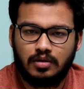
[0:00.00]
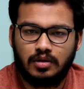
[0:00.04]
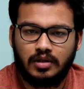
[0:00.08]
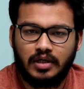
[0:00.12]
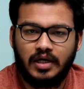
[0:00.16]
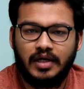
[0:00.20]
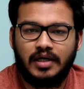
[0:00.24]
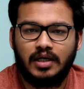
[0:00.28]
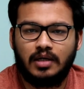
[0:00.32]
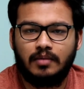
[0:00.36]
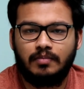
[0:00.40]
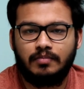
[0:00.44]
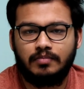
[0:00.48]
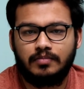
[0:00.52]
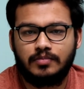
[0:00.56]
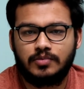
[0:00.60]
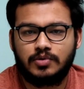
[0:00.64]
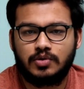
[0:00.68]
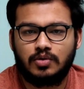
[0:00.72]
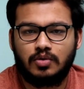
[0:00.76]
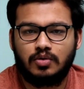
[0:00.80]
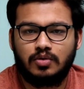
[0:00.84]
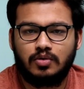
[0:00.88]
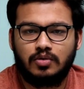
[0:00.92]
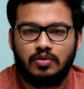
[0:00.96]
GitHub.
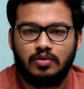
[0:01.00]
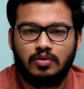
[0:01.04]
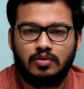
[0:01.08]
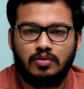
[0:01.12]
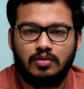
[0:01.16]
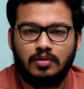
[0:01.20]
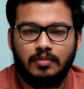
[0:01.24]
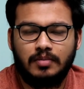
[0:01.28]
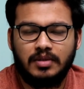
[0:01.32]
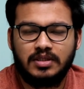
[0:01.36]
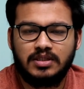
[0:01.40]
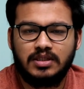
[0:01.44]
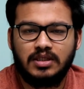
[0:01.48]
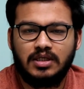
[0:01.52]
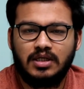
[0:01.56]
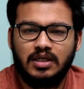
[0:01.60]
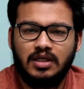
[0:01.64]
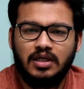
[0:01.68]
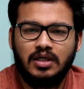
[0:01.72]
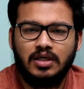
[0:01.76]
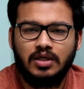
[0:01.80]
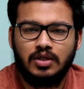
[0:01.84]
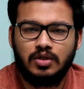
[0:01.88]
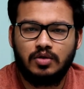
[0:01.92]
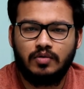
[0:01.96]
So
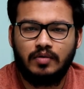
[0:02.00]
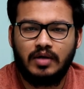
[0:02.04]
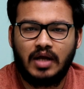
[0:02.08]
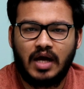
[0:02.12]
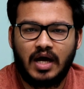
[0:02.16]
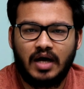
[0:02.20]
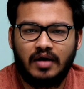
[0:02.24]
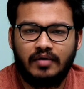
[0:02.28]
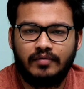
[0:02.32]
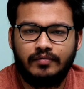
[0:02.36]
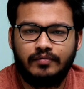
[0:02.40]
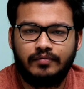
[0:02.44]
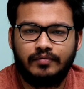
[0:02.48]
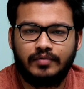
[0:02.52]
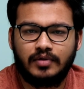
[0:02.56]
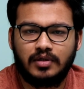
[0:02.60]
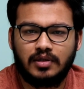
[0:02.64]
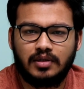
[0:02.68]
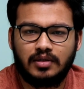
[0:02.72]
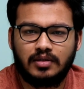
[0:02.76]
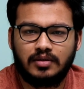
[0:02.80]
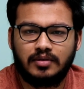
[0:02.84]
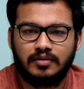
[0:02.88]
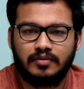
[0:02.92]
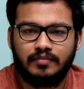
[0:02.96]
basically you will have
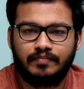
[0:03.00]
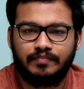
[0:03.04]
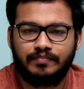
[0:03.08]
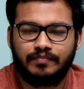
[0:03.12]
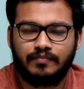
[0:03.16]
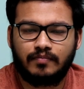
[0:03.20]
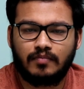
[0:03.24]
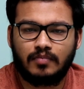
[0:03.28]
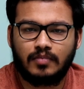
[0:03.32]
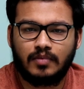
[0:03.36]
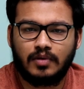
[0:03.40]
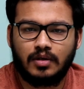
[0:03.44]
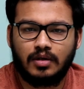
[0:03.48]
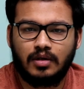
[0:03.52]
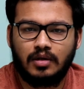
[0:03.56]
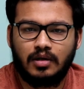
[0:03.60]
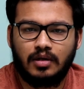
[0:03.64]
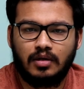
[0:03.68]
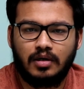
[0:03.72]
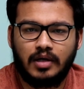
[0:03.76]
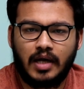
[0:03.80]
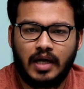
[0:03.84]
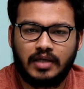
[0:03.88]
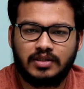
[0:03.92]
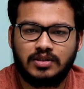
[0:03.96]

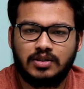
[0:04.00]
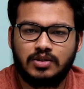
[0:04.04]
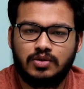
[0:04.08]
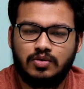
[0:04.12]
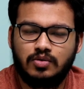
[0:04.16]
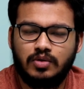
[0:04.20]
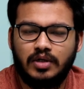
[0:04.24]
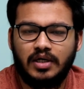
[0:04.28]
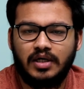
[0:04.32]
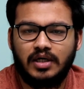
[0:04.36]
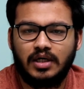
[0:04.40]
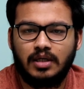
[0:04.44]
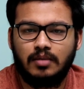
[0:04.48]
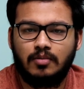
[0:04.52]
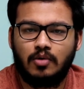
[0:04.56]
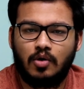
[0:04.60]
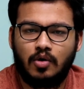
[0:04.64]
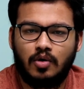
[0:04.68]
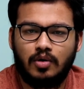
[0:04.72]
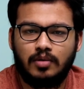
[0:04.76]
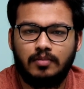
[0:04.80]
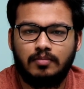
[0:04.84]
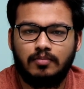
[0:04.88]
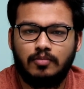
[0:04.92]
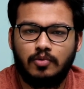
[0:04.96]
access to GitHub
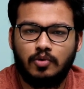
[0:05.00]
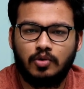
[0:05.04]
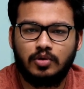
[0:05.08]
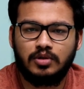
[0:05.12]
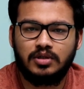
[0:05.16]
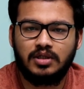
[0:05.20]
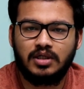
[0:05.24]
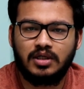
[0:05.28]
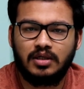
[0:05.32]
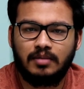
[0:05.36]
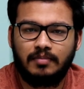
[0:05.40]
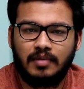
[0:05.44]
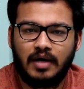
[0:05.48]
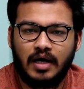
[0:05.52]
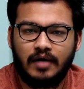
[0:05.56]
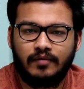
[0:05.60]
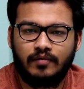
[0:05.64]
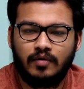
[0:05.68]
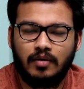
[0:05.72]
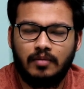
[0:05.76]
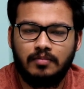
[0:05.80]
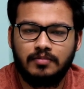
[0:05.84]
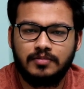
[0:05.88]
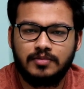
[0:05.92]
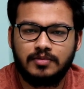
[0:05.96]
on both the
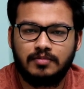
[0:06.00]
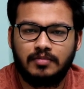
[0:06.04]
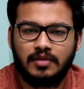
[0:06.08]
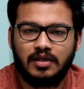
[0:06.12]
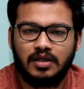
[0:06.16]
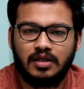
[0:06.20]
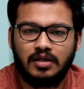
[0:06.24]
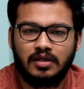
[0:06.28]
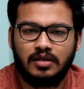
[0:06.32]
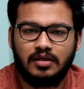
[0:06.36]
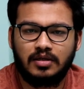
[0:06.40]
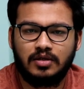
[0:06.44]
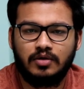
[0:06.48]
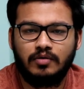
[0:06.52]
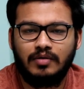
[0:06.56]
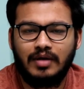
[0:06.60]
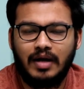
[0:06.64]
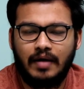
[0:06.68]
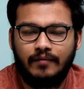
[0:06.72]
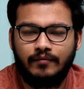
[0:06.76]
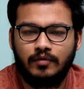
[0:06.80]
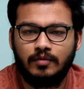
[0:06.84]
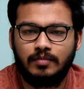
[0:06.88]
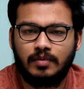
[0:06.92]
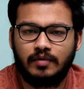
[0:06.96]
platforms, but you will
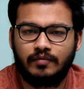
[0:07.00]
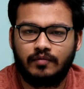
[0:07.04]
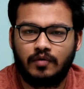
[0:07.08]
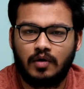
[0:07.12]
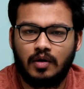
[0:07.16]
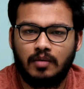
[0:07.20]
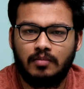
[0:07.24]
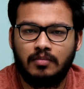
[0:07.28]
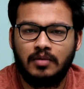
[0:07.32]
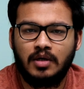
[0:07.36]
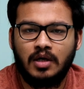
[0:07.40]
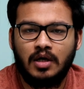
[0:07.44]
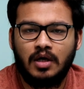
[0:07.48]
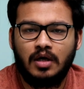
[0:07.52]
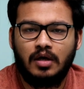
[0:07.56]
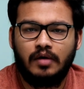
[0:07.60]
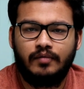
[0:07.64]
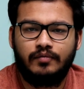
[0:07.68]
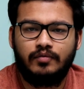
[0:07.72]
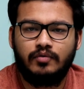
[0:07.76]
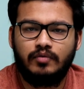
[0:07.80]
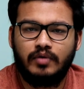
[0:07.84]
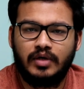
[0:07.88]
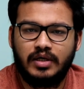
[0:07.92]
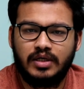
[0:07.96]
have to perform
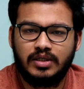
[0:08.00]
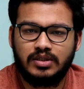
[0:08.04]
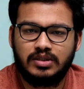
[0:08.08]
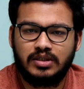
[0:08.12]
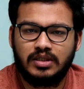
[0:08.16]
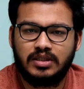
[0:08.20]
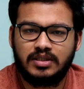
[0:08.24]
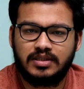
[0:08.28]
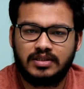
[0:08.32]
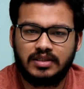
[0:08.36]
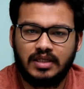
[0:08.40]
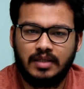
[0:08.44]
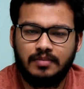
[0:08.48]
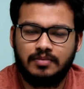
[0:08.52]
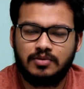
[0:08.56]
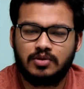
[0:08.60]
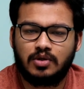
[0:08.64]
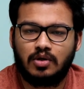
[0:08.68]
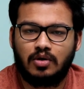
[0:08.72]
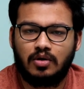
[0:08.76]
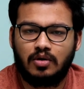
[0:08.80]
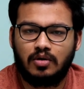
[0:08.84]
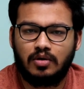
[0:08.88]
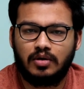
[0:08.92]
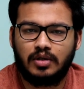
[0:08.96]
few additional steps
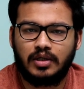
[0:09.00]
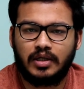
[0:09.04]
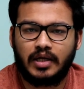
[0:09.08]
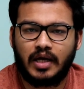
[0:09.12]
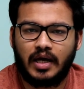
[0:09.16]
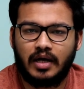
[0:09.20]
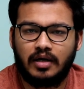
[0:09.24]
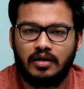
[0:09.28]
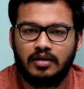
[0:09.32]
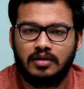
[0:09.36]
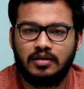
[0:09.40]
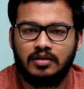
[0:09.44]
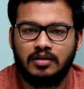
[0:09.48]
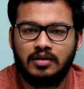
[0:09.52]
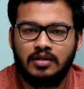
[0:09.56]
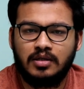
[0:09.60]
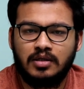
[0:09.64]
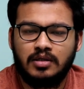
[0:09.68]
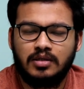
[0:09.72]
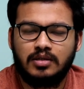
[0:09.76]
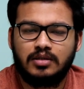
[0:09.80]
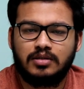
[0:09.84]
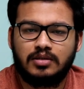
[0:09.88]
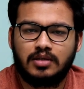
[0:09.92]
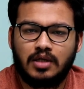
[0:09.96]
on Kaggle.
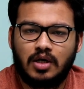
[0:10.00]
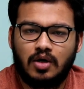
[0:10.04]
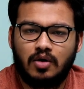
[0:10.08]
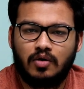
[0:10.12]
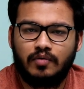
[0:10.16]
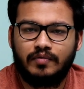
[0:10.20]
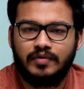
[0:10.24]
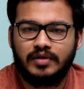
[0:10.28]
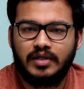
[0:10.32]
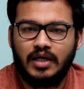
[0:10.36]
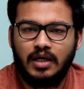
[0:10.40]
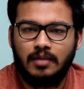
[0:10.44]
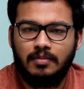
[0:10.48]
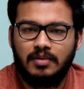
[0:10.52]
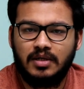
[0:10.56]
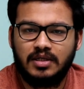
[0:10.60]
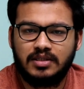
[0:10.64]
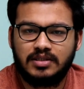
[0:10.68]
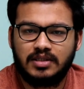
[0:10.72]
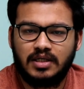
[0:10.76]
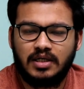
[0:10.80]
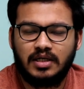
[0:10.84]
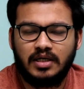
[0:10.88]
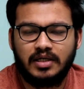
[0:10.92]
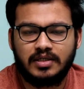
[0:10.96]
Now with that being
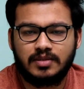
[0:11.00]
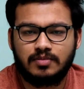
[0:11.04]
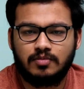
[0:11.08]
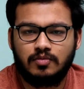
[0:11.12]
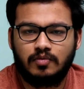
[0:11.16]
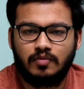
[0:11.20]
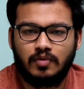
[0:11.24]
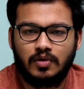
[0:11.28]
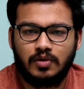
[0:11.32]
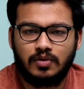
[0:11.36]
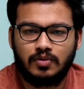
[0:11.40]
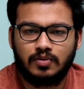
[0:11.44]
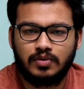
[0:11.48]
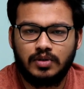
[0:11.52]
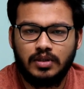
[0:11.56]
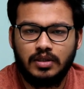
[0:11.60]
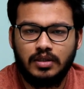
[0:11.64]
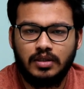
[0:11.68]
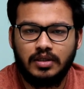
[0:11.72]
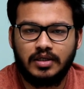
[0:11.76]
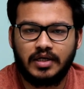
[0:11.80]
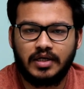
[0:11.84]
said, let's move on to the